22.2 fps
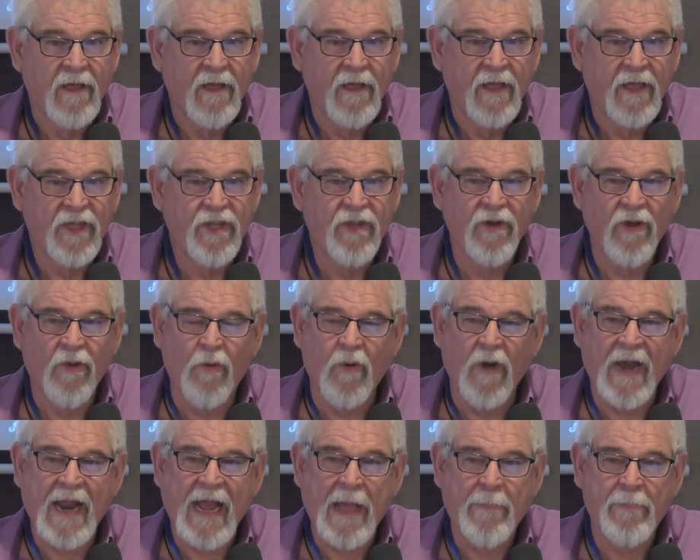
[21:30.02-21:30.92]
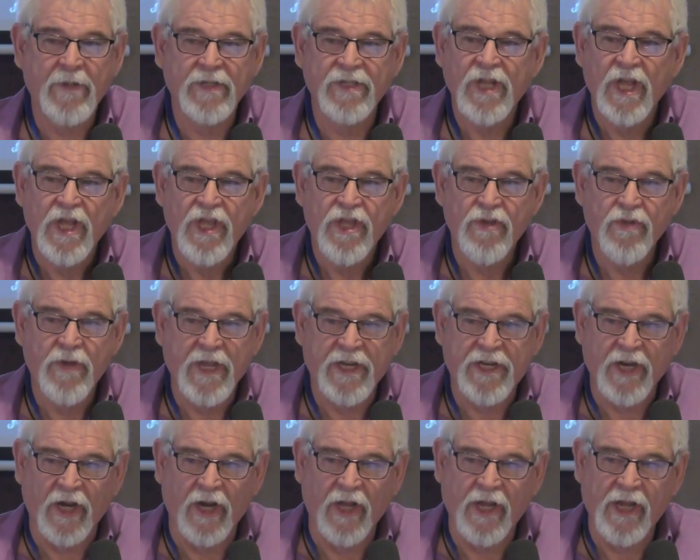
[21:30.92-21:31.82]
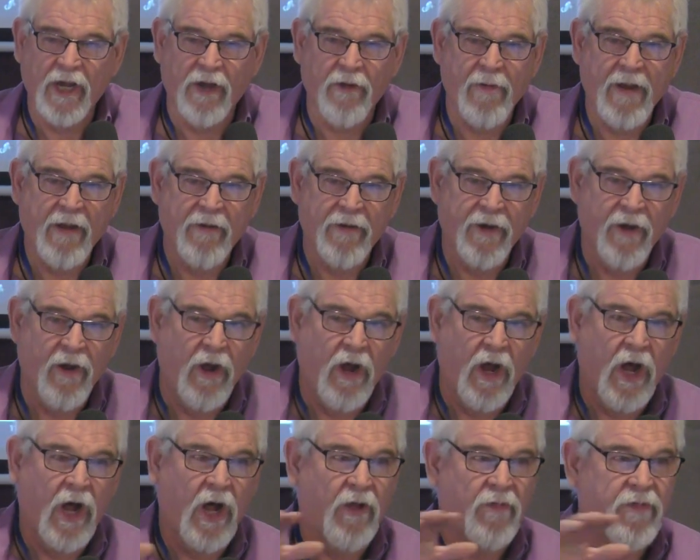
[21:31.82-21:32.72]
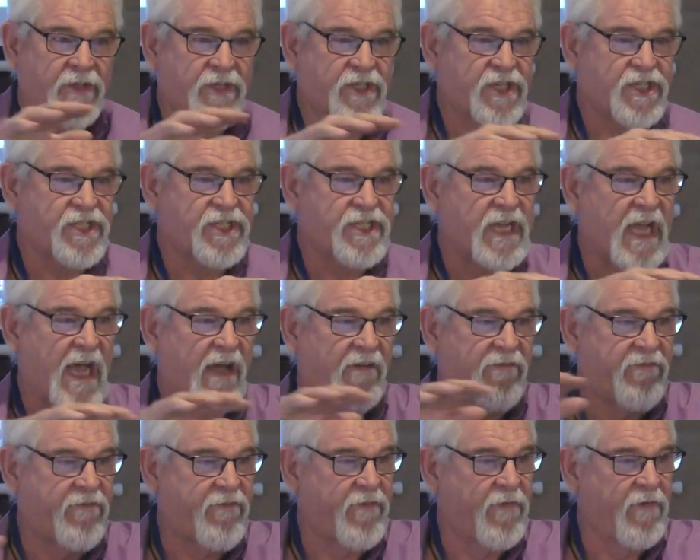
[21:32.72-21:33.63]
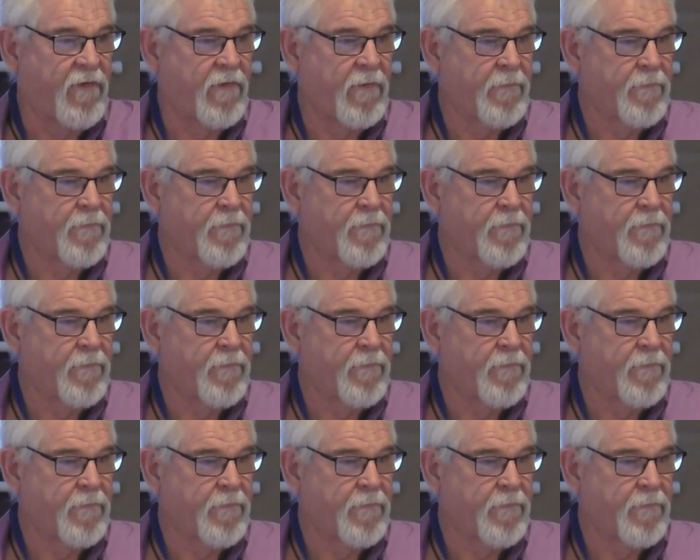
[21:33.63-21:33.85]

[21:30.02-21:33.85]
You know what happens? You get to looking around at all the stuff.